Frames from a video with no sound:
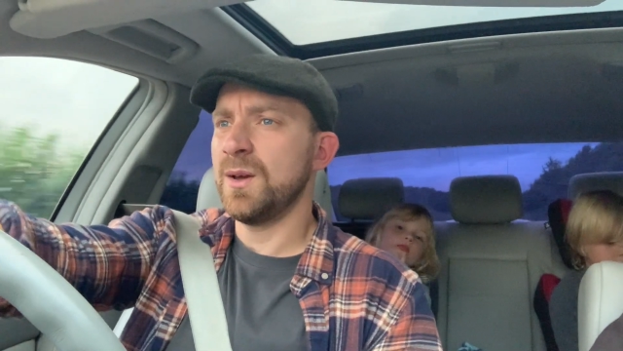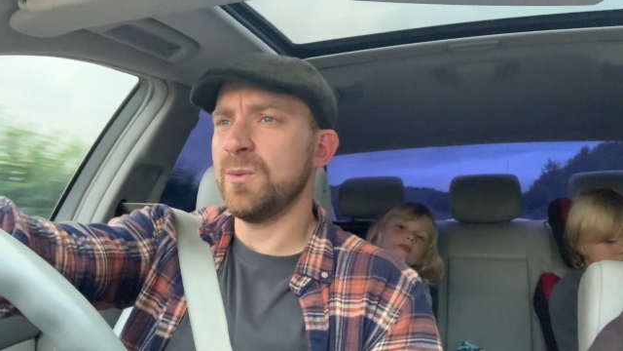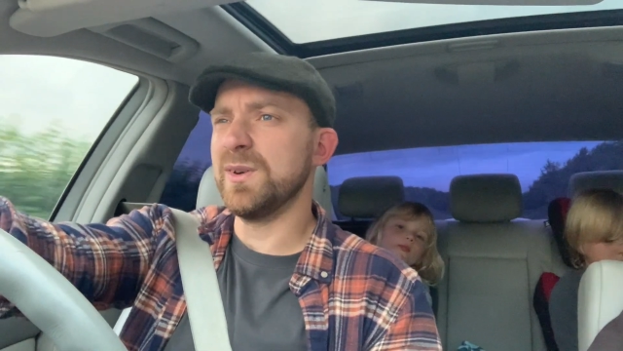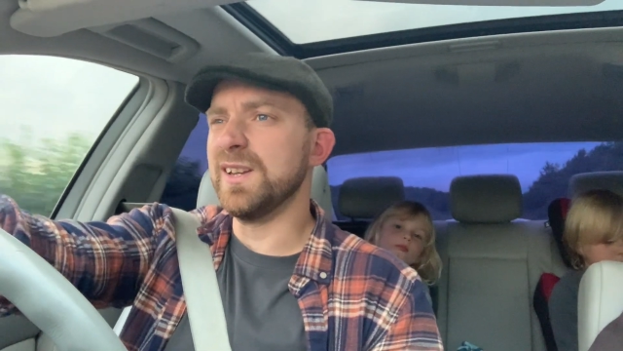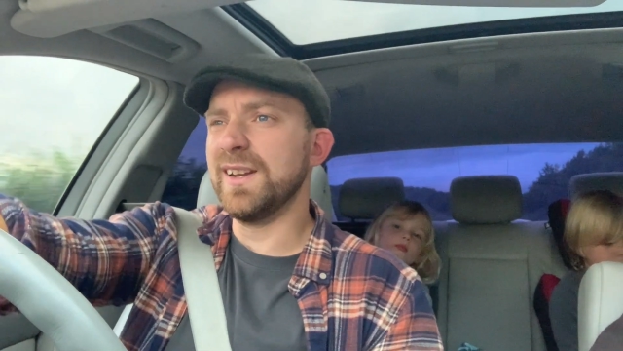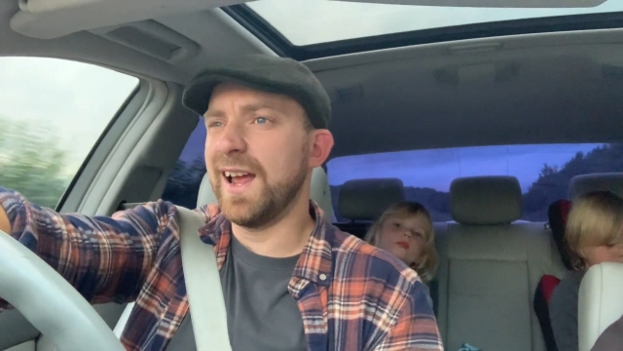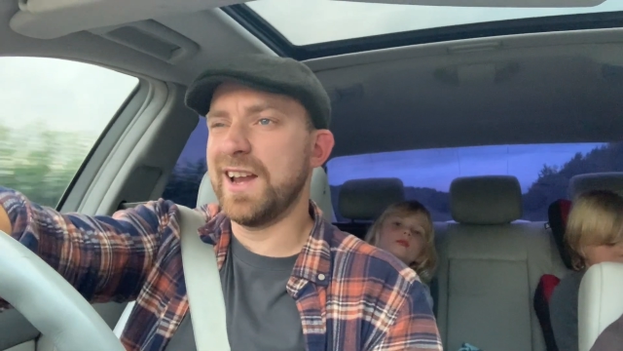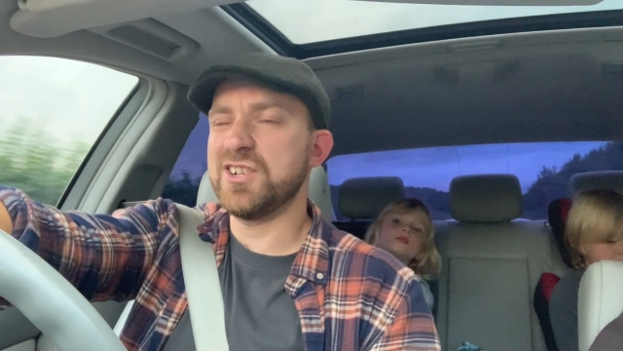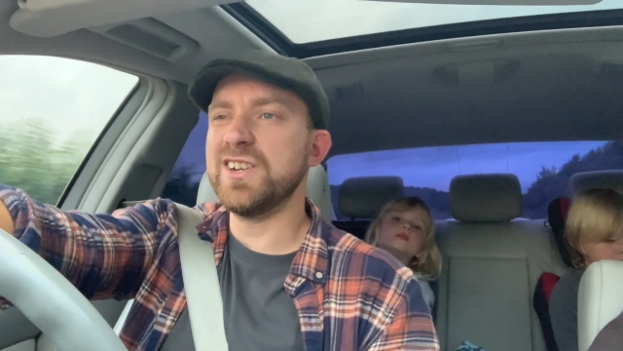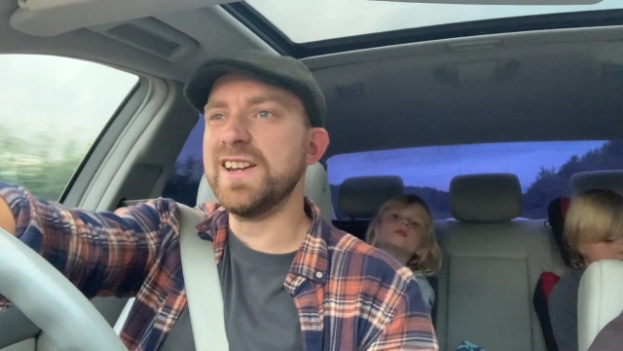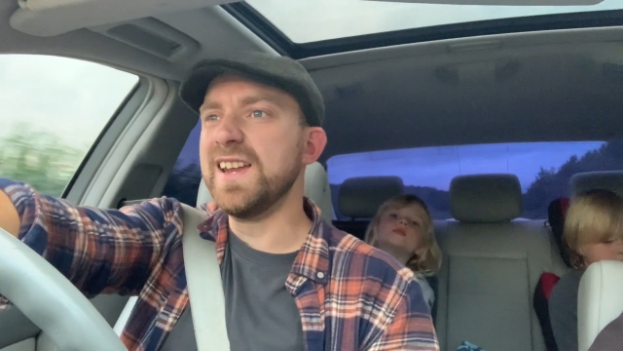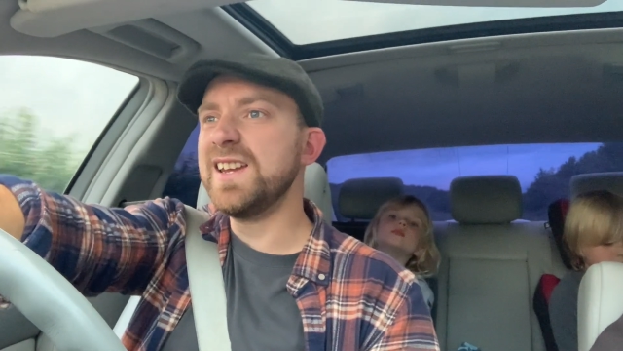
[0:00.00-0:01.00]
we didn't
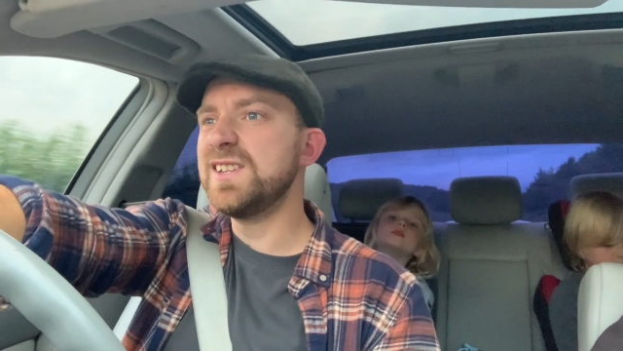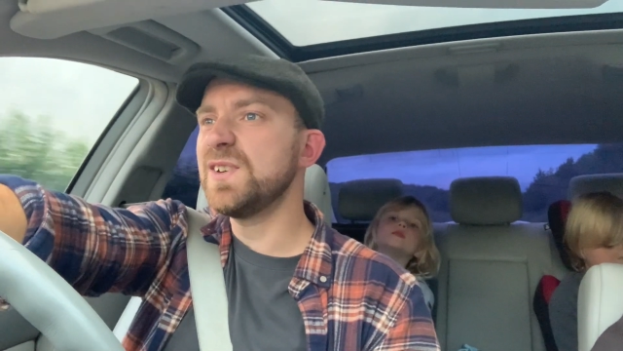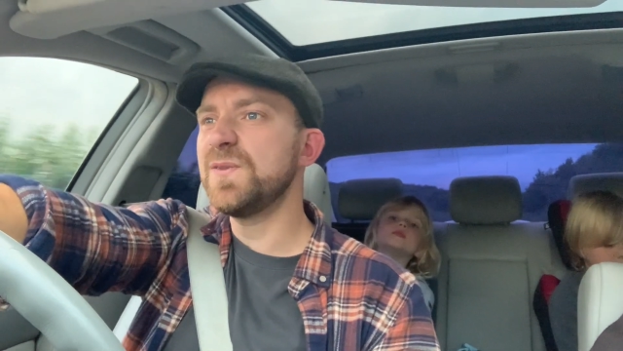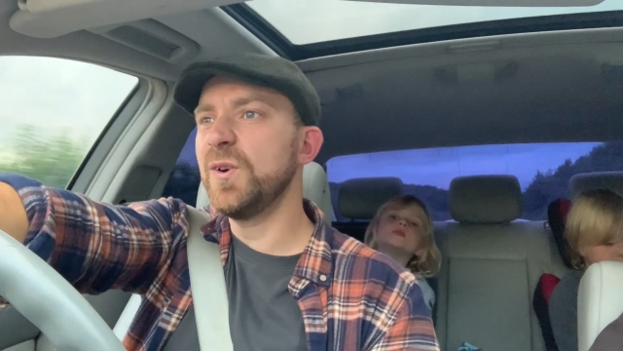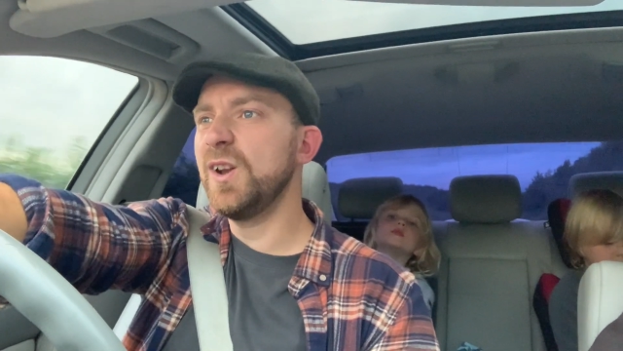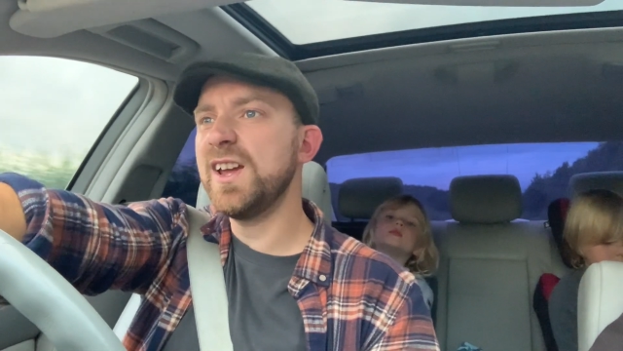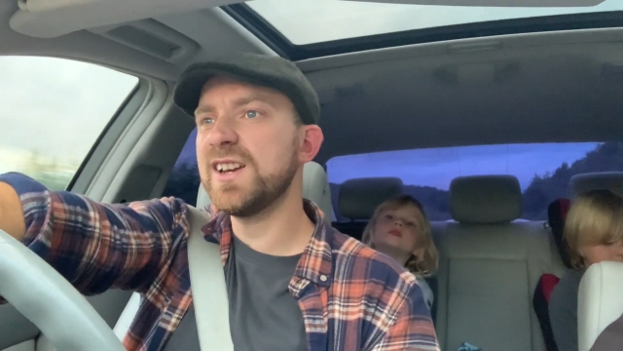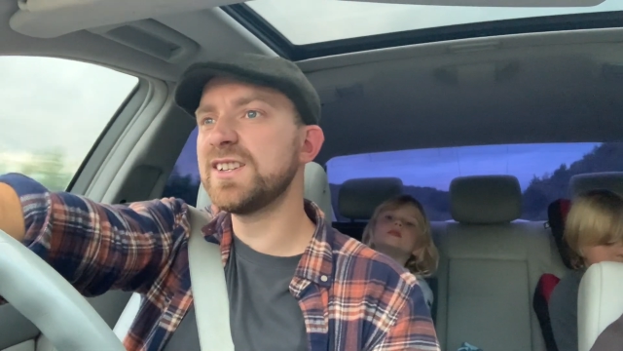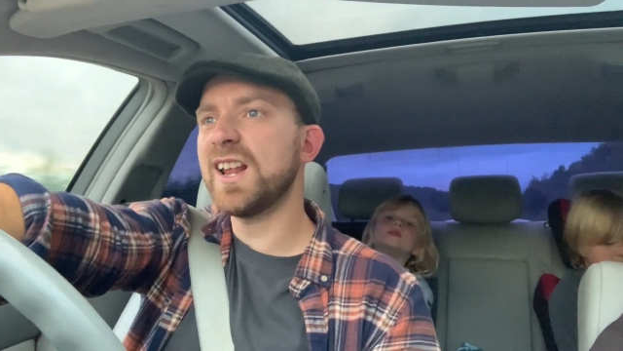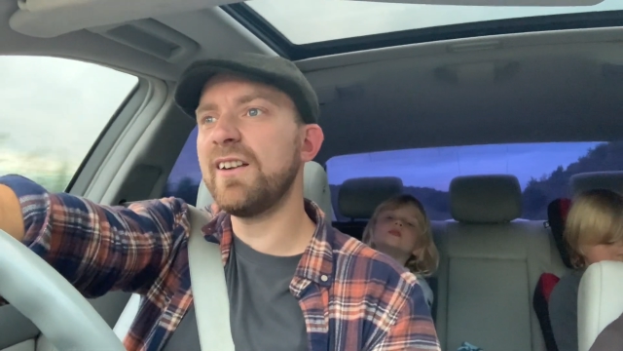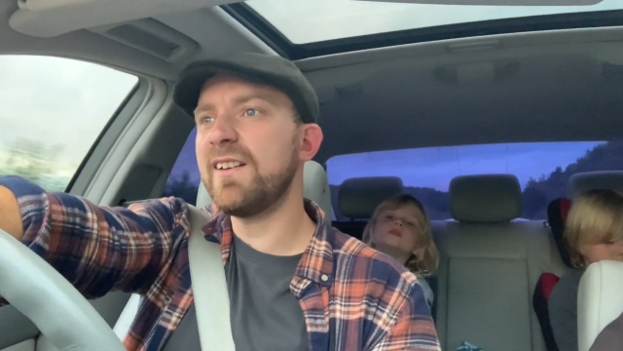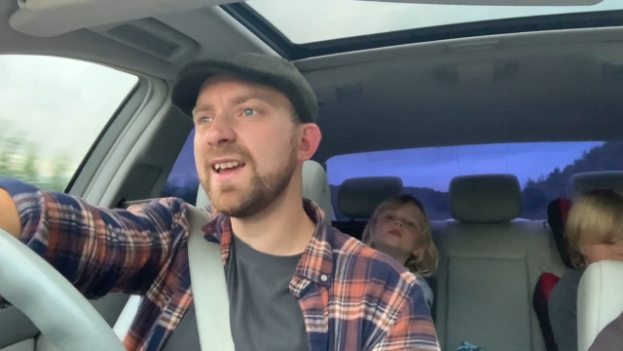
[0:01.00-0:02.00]
actually need to fully
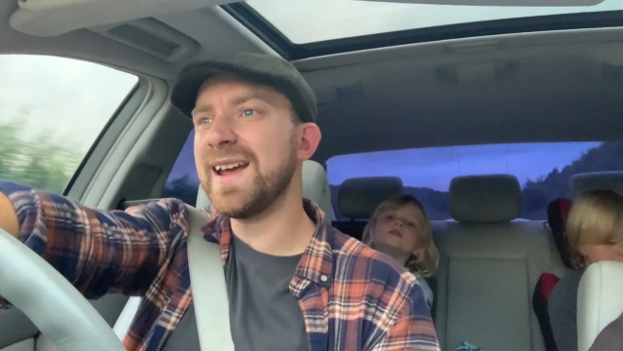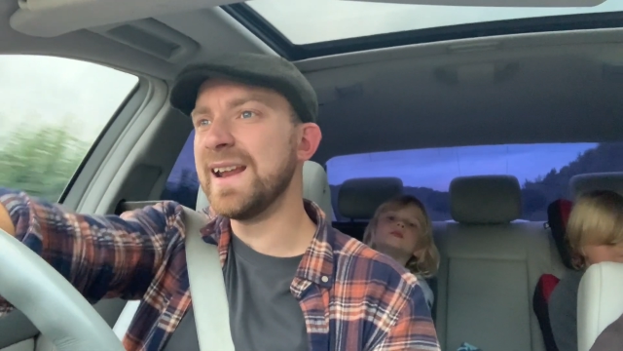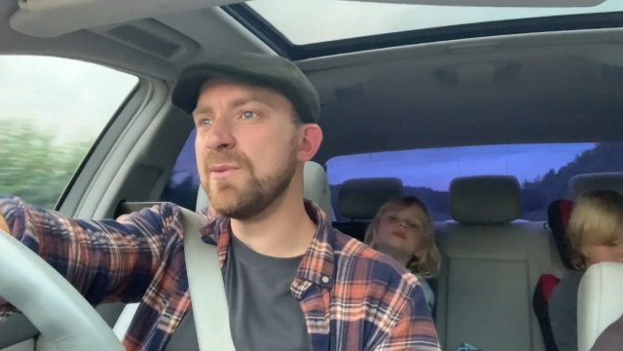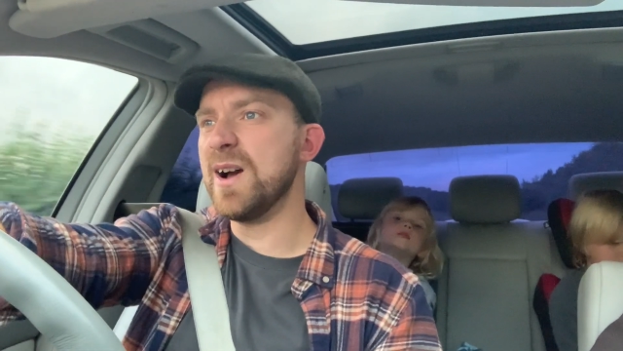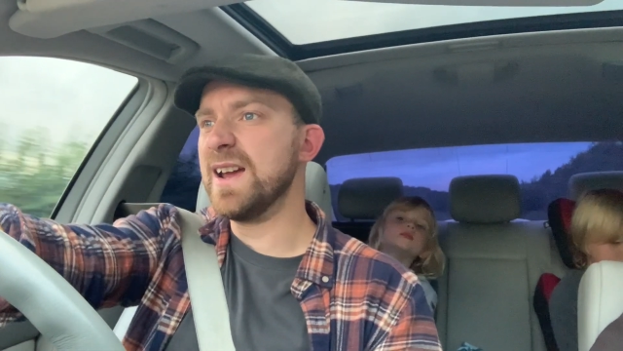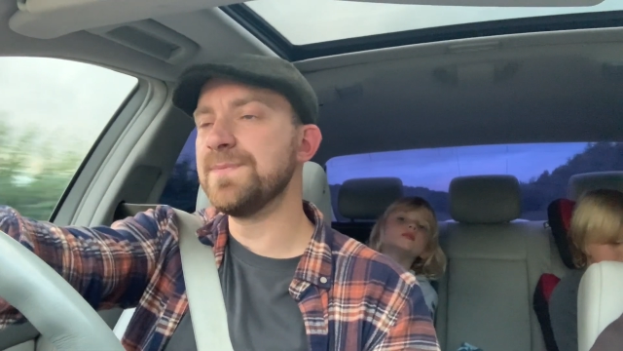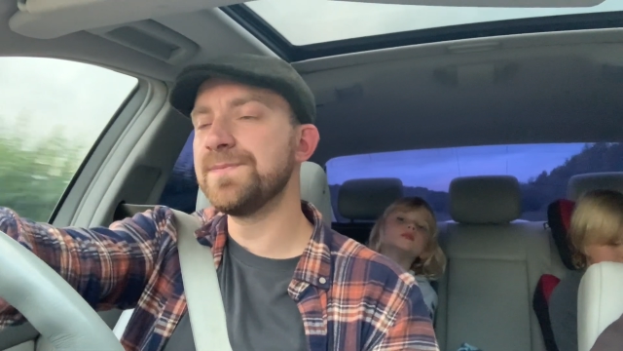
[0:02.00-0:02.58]
accelerate anyway.